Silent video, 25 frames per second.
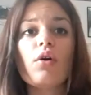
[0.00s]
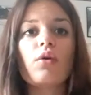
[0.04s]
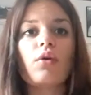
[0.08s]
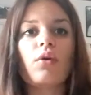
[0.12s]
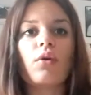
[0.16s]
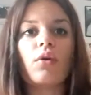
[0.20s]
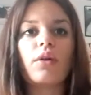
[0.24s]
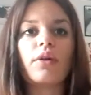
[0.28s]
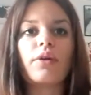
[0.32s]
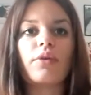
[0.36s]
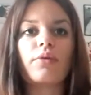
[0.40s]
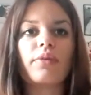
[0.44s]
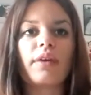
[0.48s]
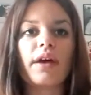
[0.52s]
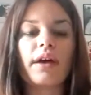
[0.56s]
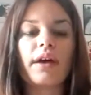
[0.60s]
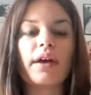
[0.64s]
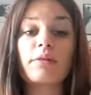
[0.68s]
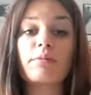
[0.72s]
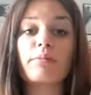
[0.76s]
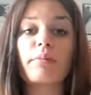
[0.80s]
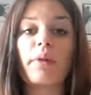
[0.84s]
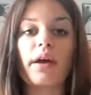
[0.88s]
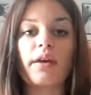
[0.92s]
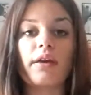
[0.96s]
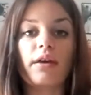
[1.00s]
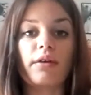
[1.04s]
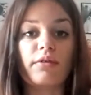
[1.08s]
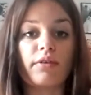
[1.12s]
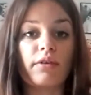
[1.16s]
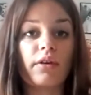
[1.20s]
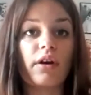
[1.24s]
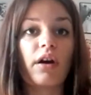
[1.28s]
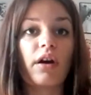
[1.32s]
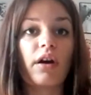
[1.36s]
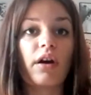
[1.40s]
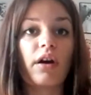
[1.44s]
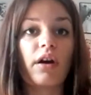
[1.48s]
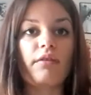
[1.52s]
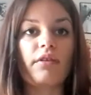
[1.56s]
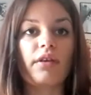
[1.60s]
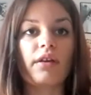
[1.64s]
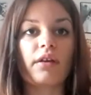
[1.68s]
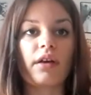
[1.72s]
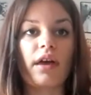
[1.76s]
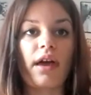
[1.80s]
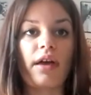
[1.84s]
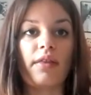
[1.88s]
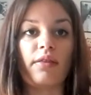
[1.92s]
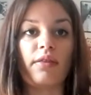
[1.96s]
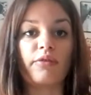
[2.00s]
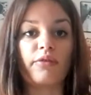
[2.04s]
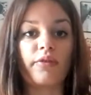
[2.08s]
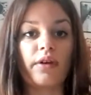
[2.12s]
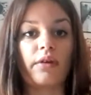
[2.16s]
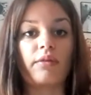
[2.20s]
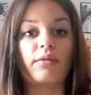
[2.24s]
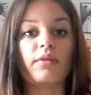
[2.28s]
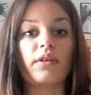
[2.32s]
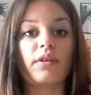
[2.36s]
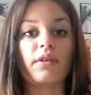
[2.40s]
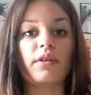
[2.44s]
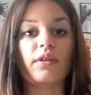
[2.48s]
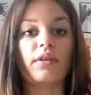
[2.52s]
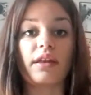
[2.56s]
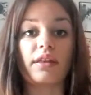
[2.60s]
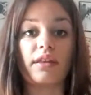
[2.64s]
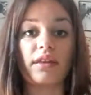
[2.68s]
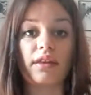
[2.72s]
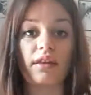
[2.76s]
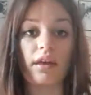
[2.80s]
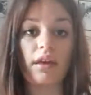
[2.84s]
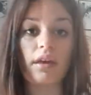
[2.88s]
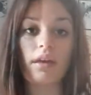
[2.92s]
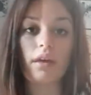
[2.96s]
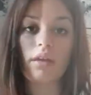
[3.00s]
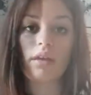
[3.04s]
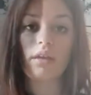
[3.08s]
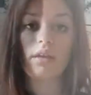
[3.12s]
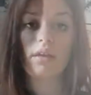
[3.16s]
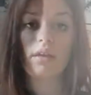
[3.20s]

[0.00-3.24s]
all united by a recurring and founding idea.